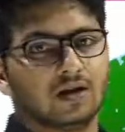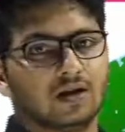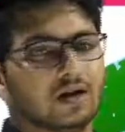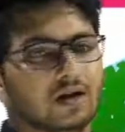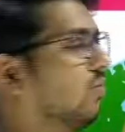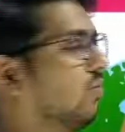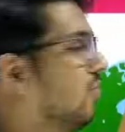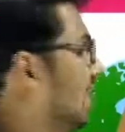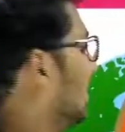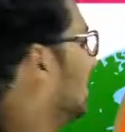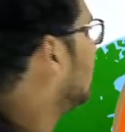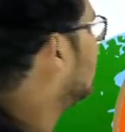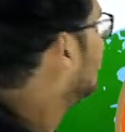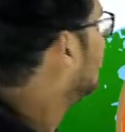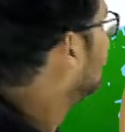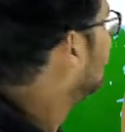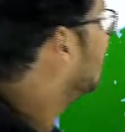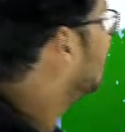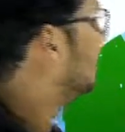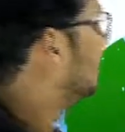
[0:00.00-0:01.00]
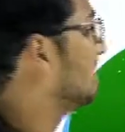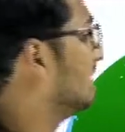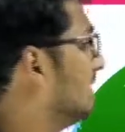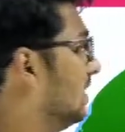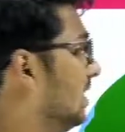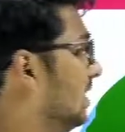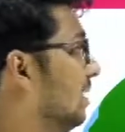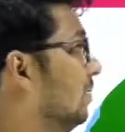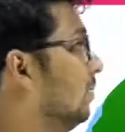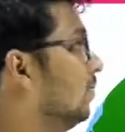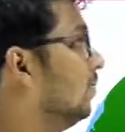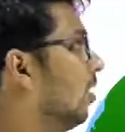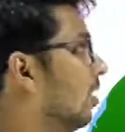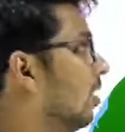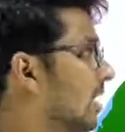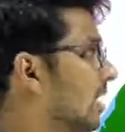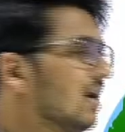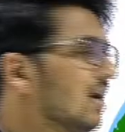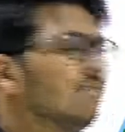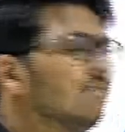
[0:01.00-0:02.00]
Now, why is this
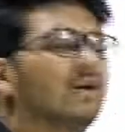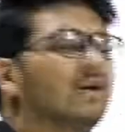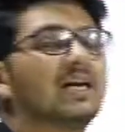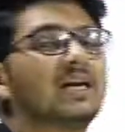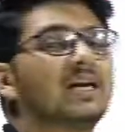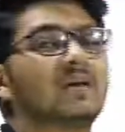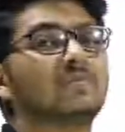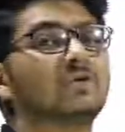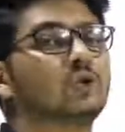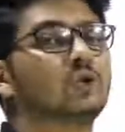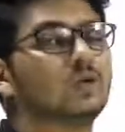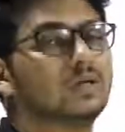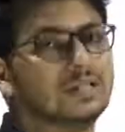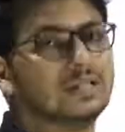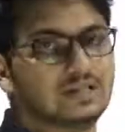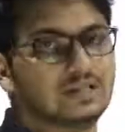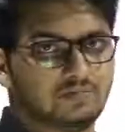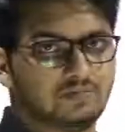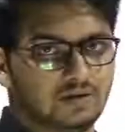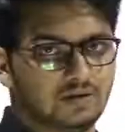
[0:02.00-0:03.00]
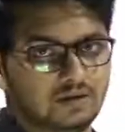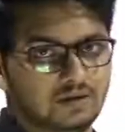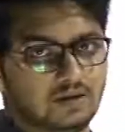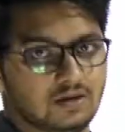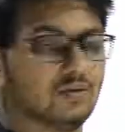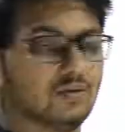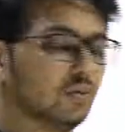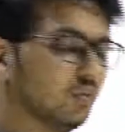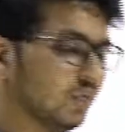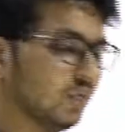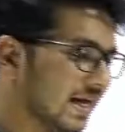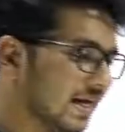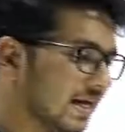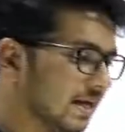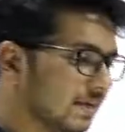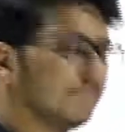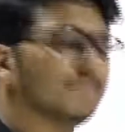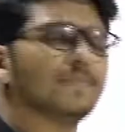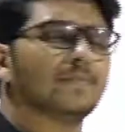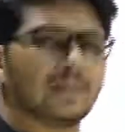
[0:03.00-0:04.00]
important when it comes to earthquake? Why?
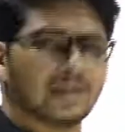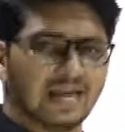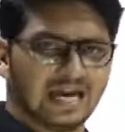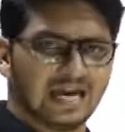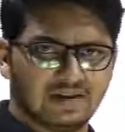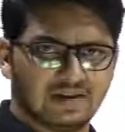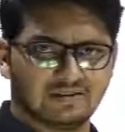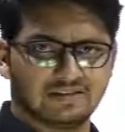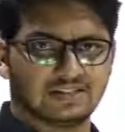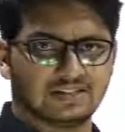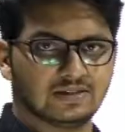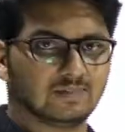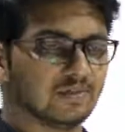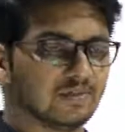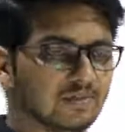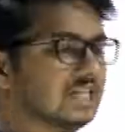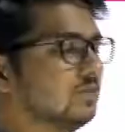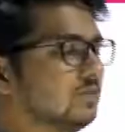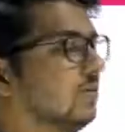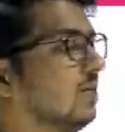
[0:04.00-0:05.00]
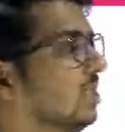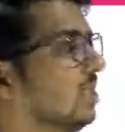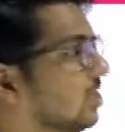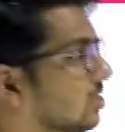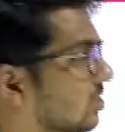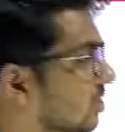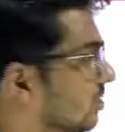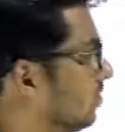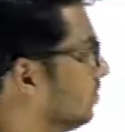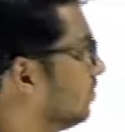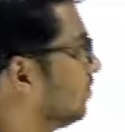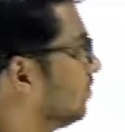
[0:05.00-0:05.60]
I'll give a simple explanation.